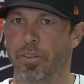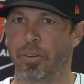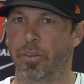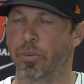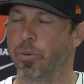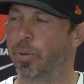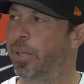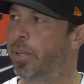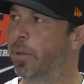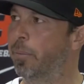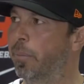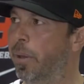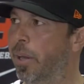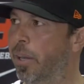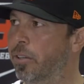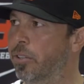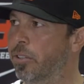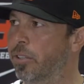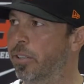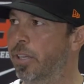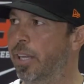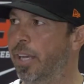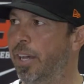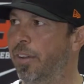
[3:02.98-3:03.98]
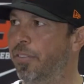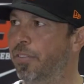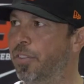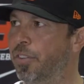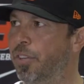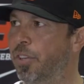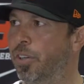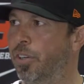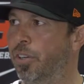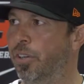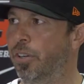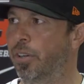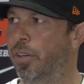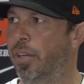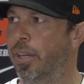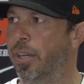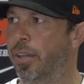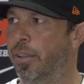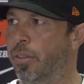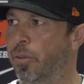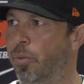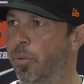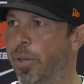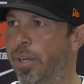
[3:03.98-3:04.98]
or we can model it after
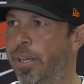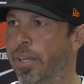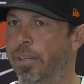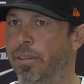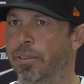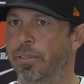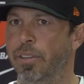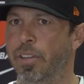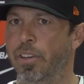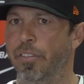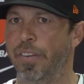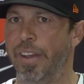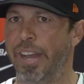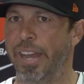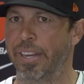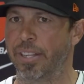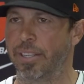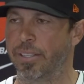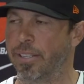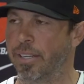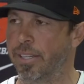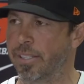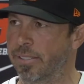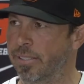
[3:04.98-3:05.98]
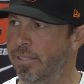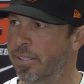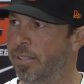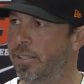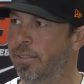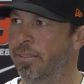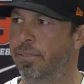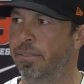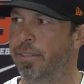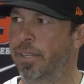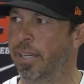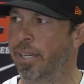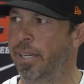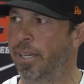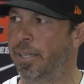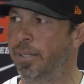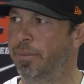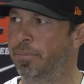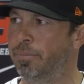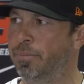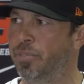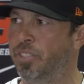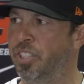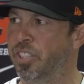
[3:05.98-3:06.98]
uh, the way Nevada does it.
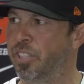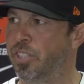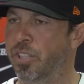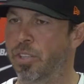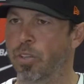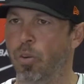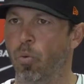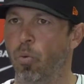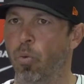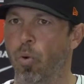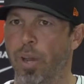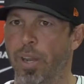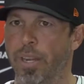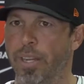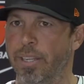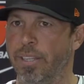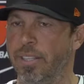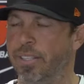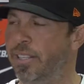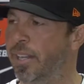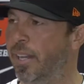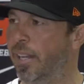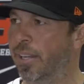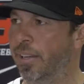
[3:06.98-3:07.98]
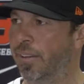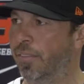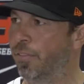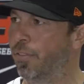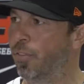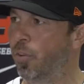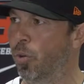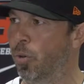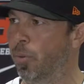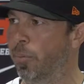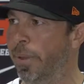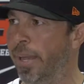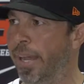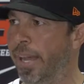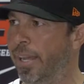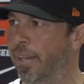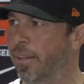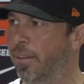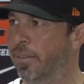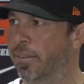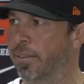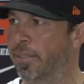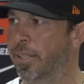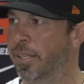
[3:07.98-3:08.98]
Um, just the one and done
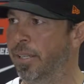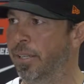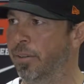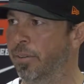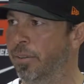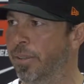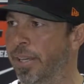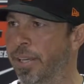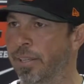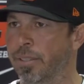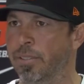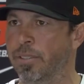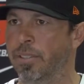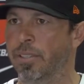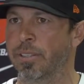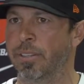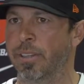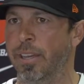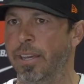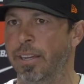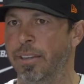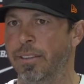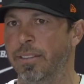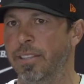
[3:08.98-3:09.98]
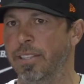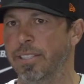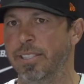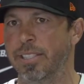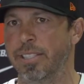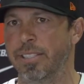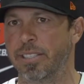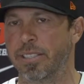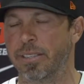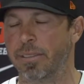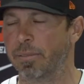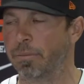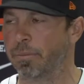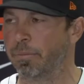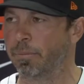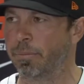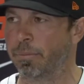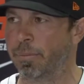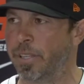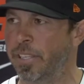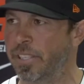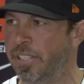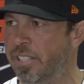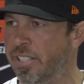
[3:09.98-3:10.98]
format, you know, that I, this isn't
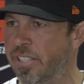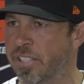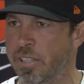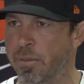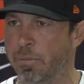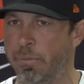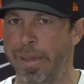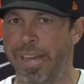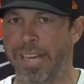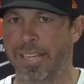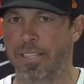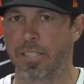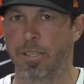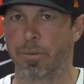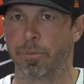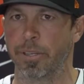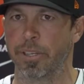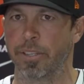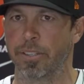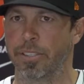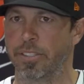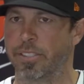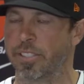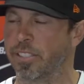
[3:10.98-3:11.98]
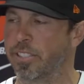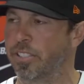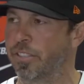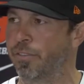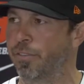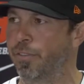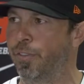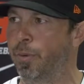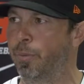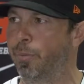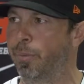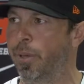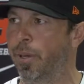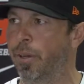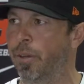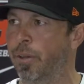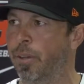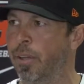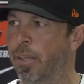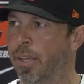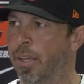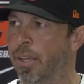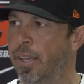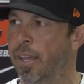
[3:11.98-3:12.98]
this isn't basketball, this isn't football.
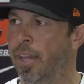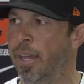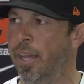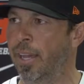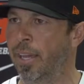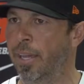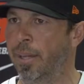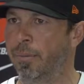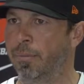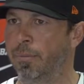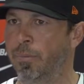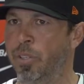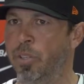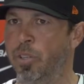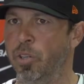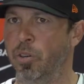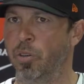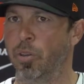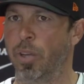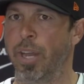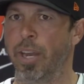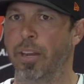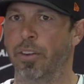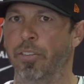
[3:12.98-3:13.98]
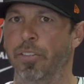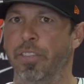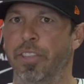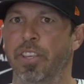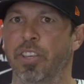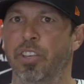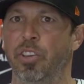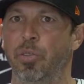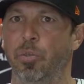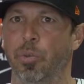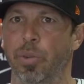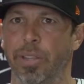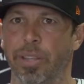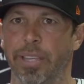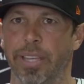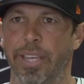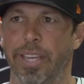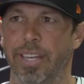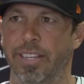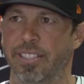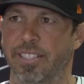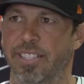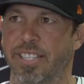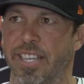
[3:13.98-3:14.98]
Um, you don't I don't think you really
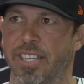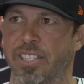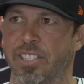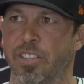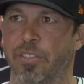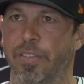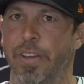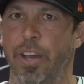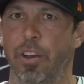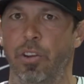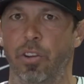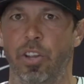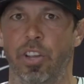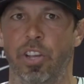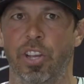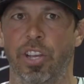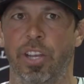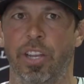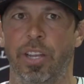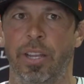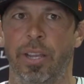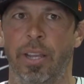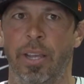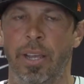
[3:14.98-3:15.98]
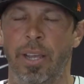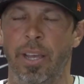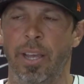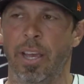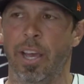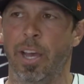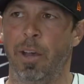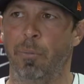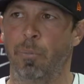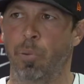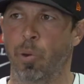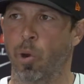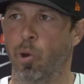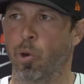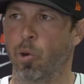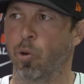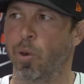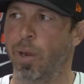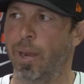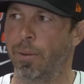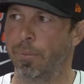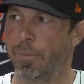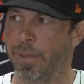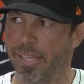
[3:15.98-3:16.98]
get a sense of how good a
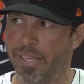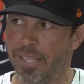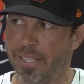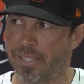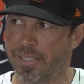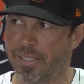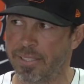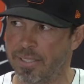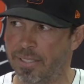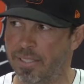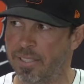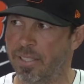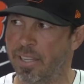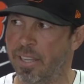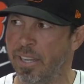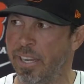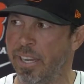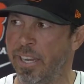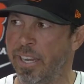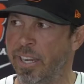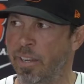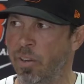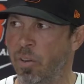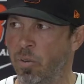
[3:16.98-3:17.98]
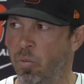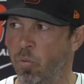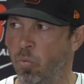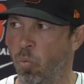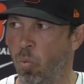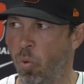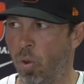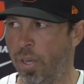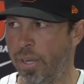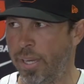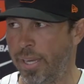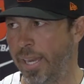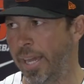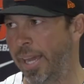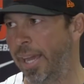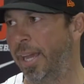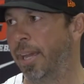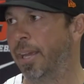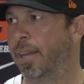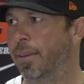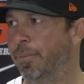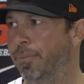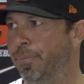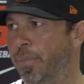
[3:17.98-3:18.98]
program is in one
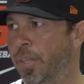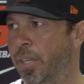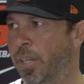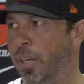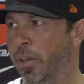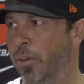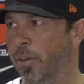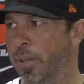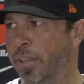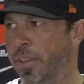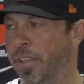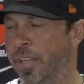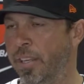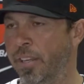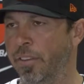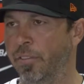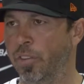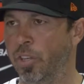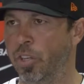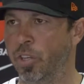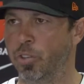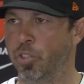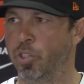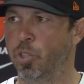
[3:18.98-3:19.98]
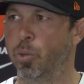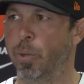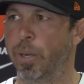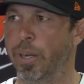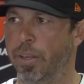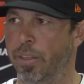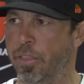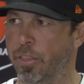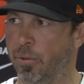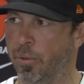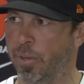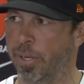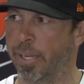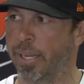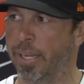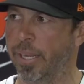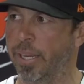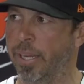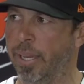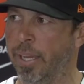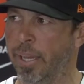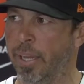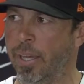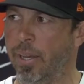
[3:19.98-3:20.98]
day. You know, I think if you go two out of
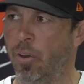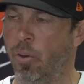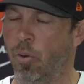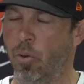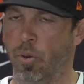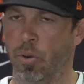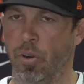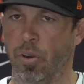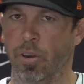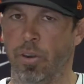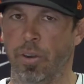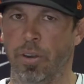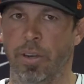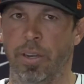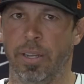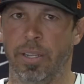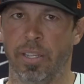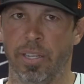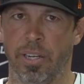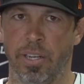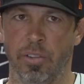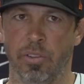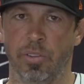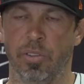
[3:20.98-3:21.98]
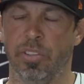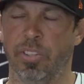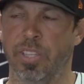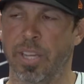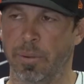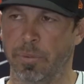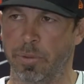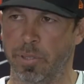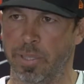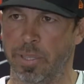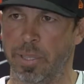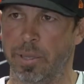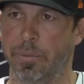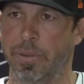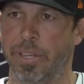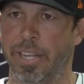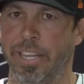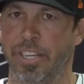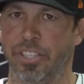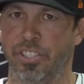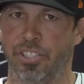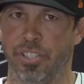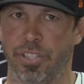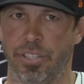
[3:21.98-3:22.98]
three or you know double
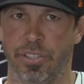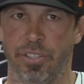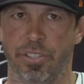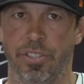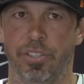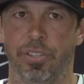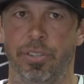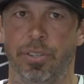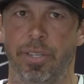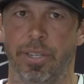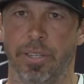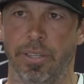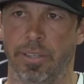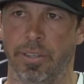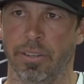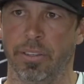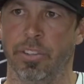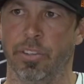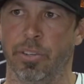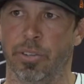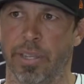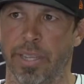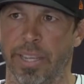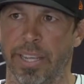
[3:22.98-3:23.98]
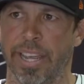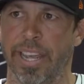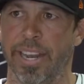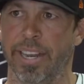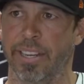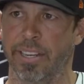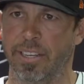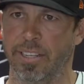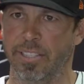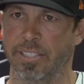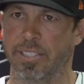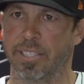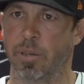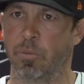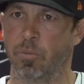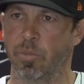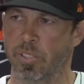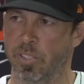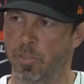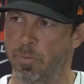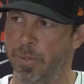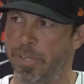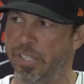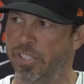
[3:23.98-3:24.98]
elimination you can you can get into
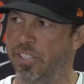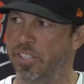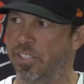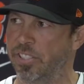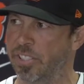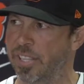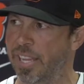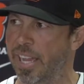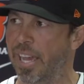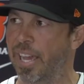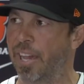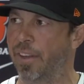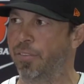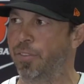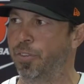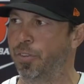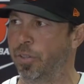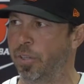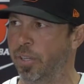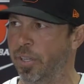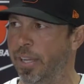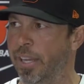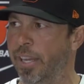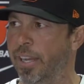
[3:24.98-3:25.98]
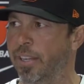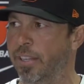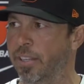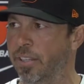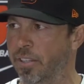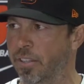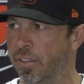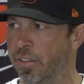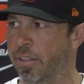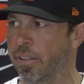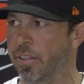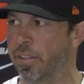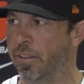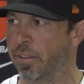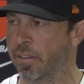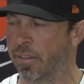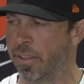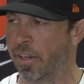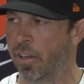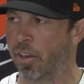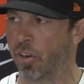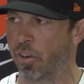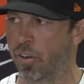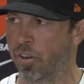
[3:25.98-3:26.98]
someone's pitching staff you can get into the
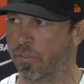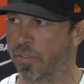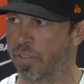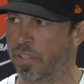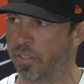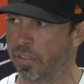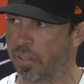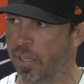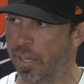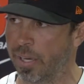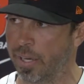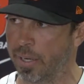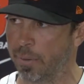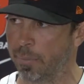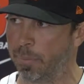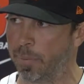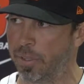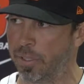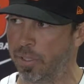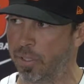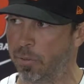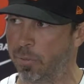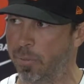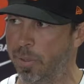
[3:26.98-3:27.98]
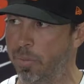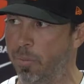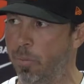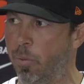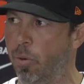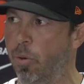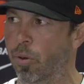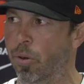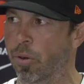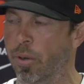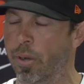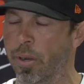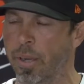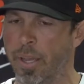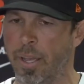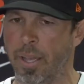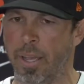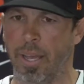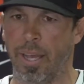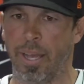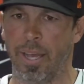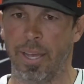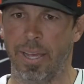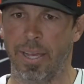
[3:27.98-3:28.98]
the heart of their lineup a little bit more
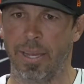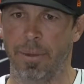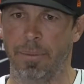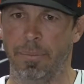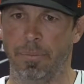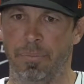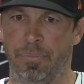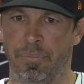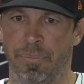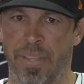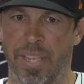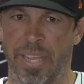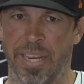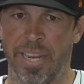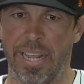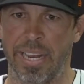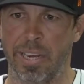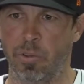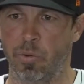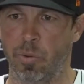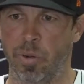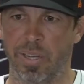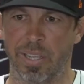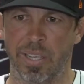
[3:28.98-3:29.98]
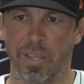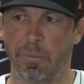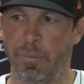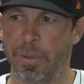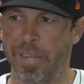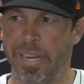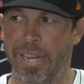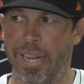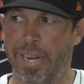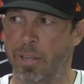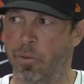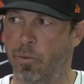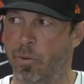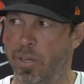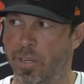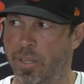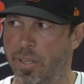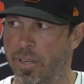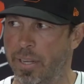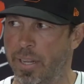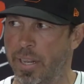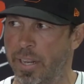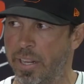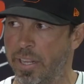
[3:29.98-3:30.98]
um, and anyone can beat anyone
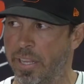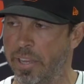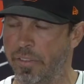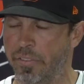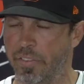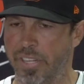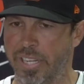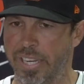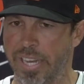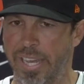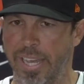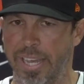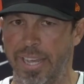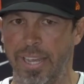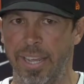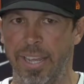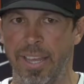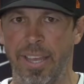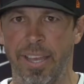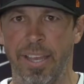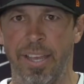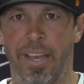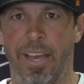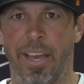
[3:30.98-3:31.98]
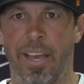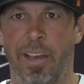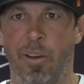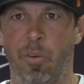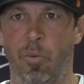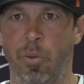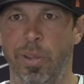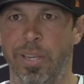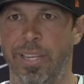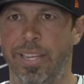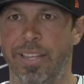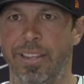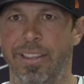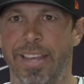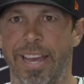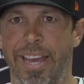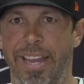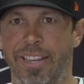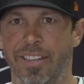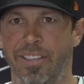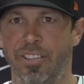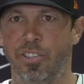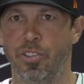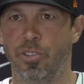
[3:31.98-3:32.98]
on any given day uh, we did
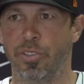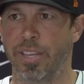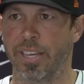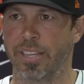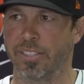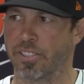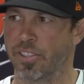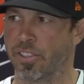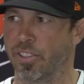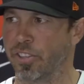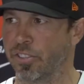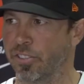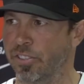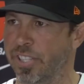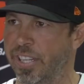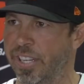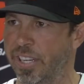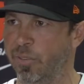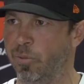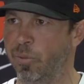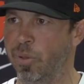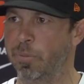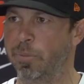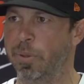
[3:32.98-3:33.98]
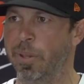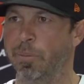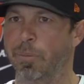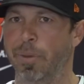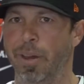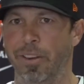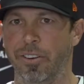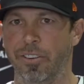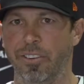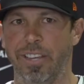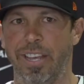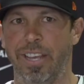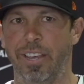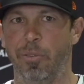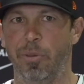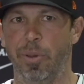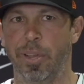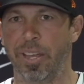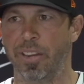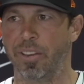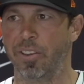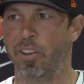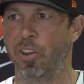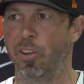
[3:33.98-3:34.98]
that in 2013 we beat Mater Dei and we
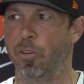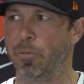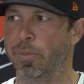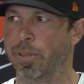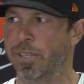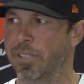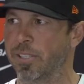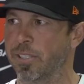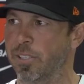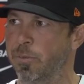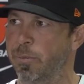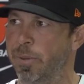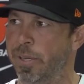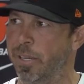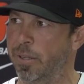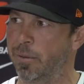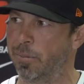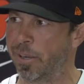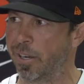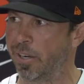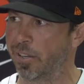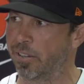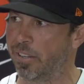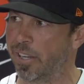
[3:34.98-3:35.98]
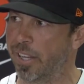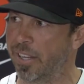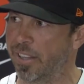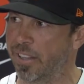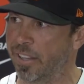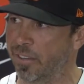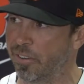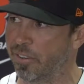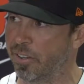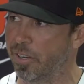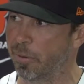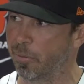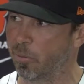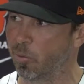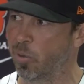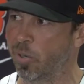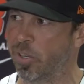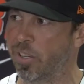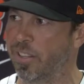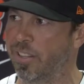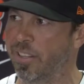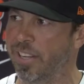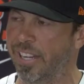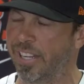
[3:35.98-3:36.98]
had no business beating Mater Dei they were number
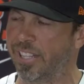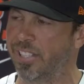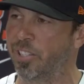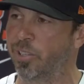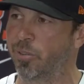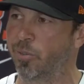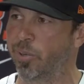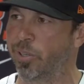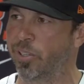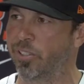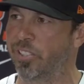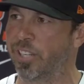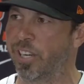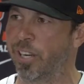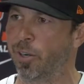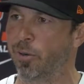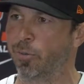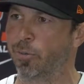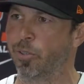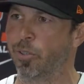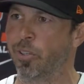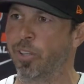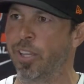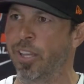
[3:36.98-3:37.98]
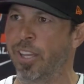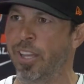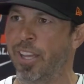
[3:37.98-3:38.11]
one in the nation we were terrible